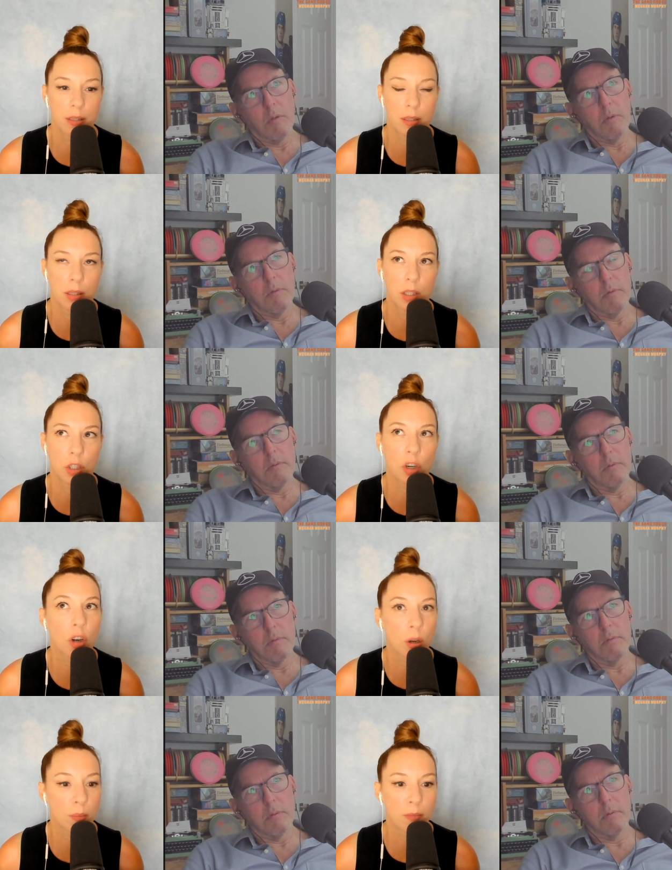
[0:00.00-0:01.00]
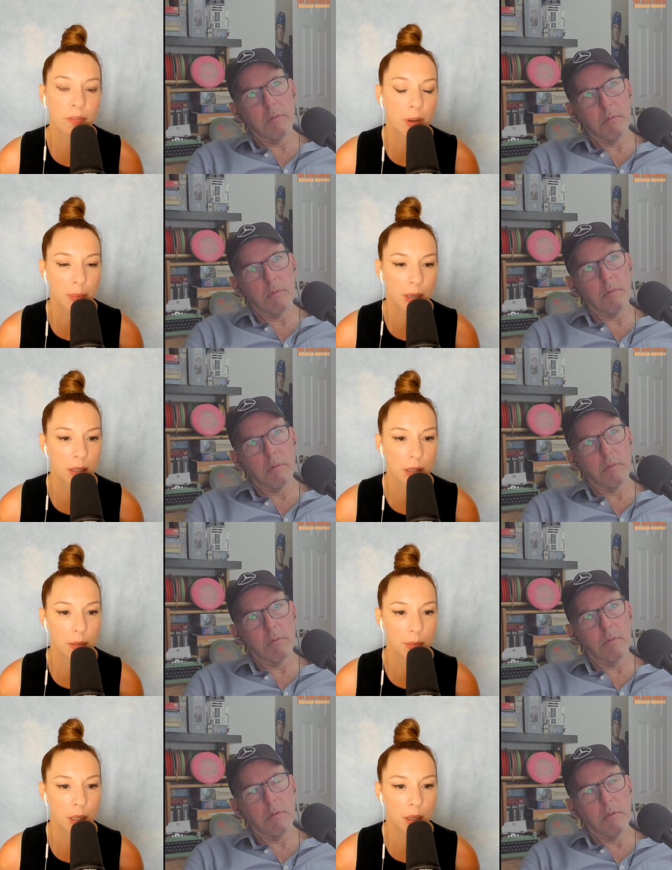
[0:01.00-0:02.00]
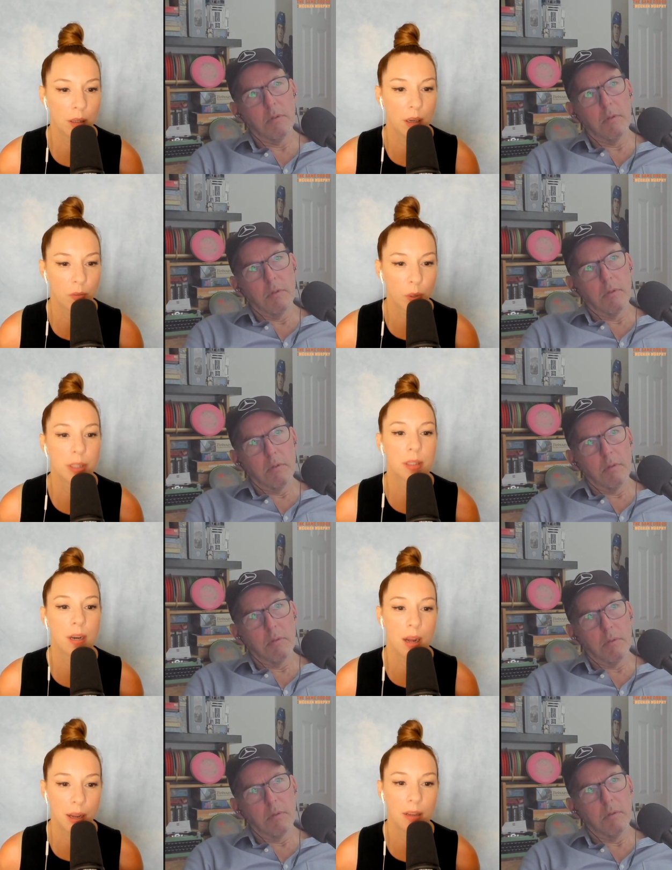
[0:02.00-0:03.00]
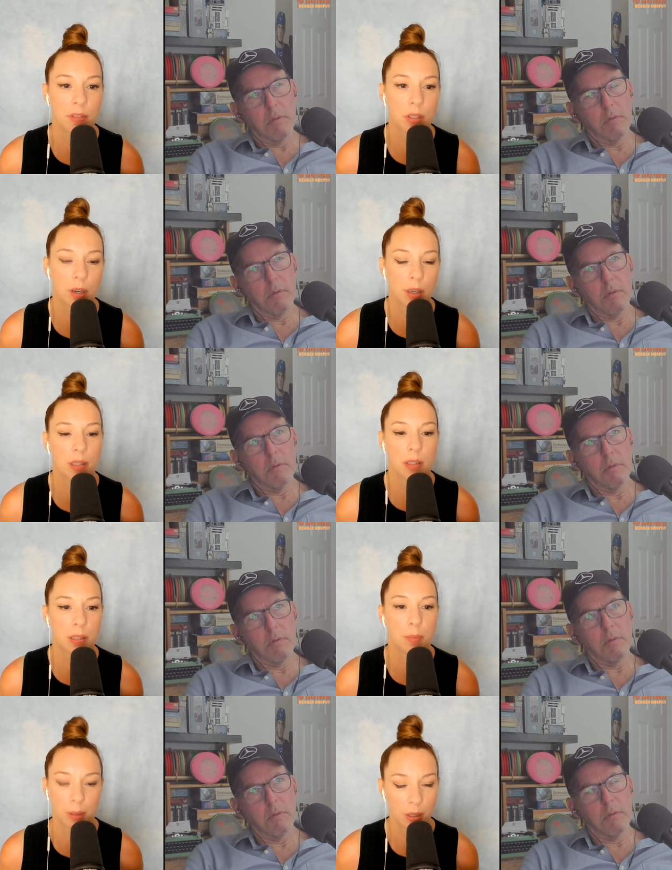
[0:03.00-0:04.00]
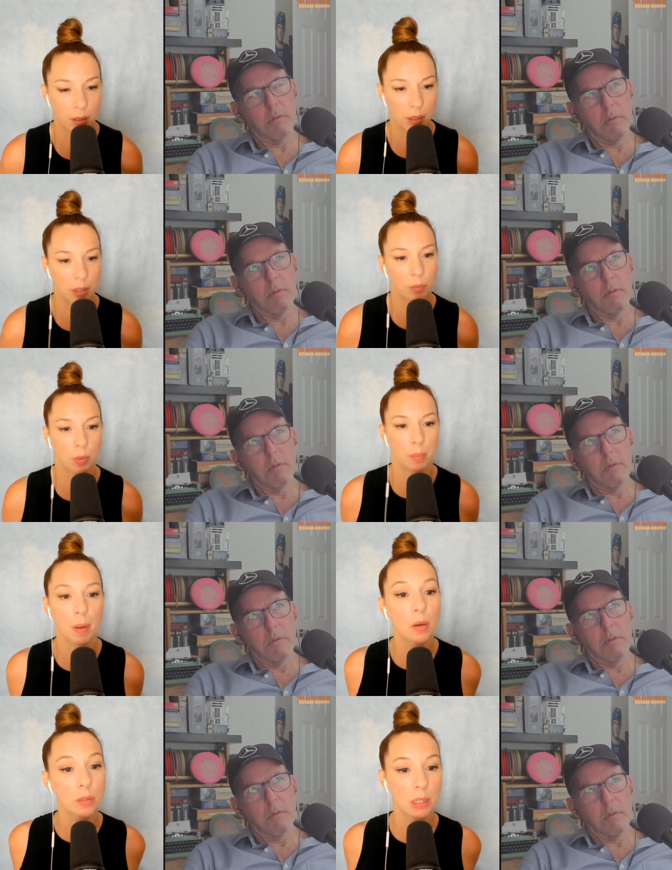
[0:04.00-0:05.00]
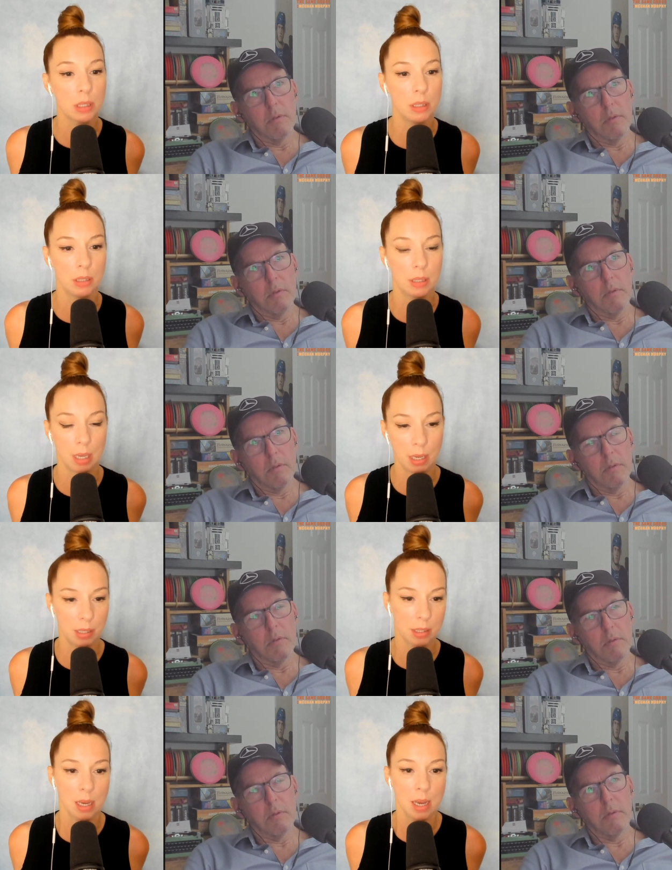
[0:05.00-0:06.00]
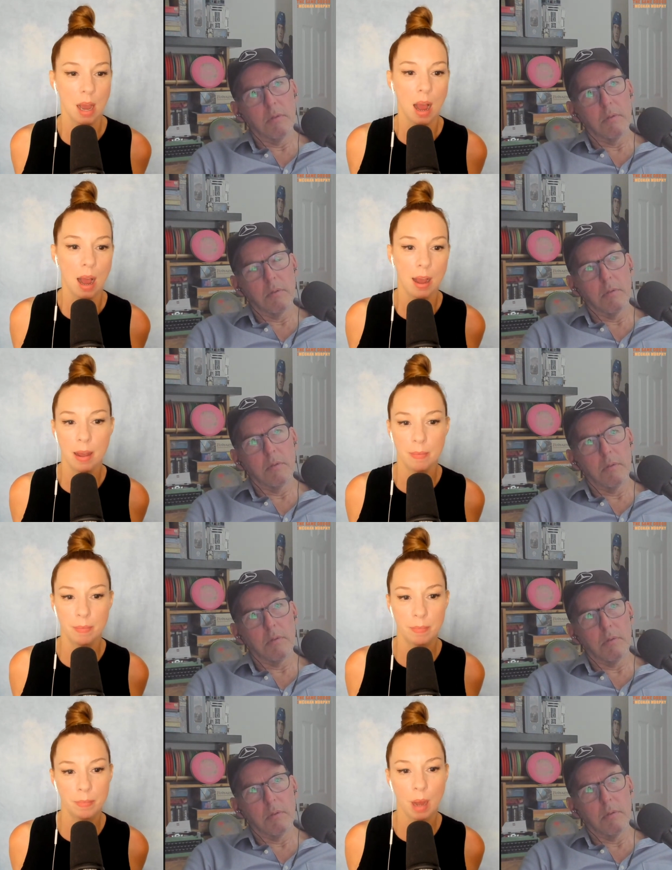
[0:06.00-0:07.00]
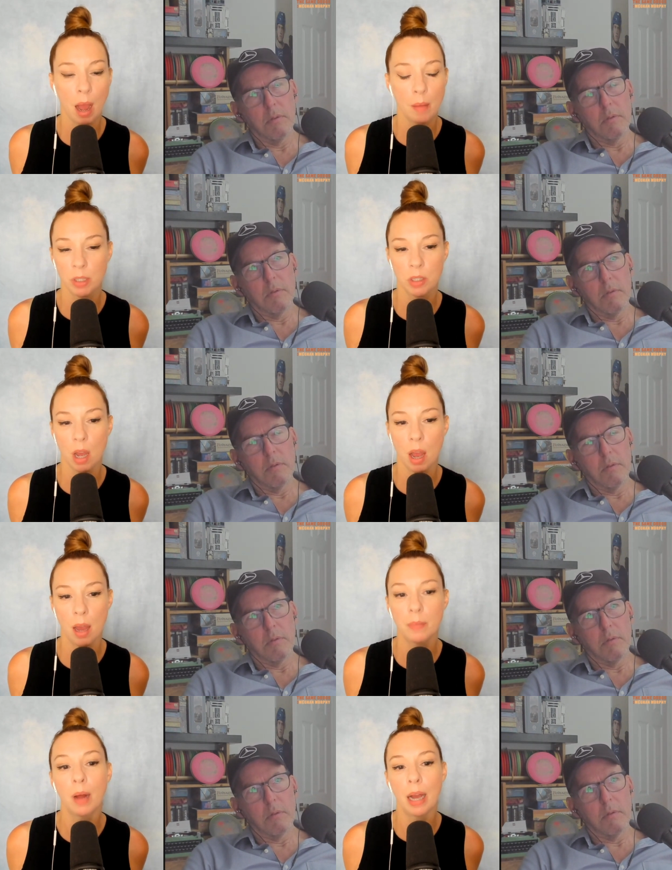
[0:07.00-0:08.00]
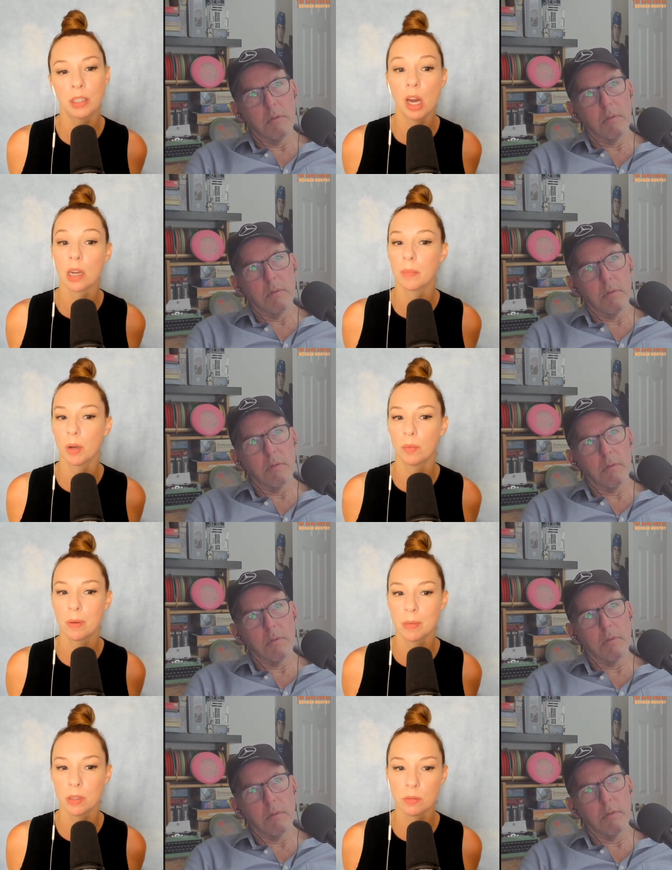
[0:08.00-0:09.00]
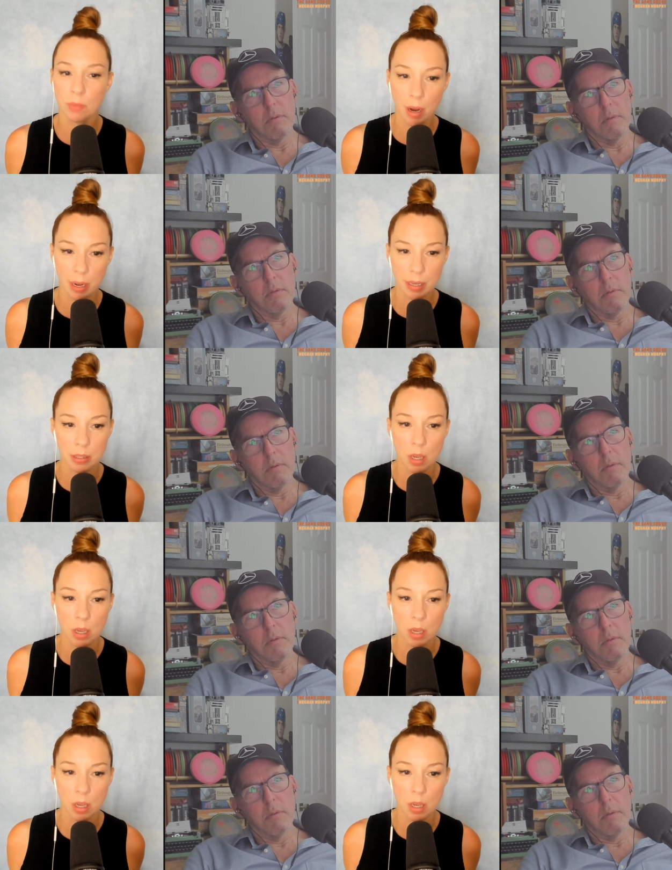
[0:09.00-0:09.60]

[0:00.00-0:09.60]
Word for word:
Speaker 1: the term feminism in a lot of ways. And I've started similarly to what Posie says, I'm I'm just ta- I'm, I talk about women's rights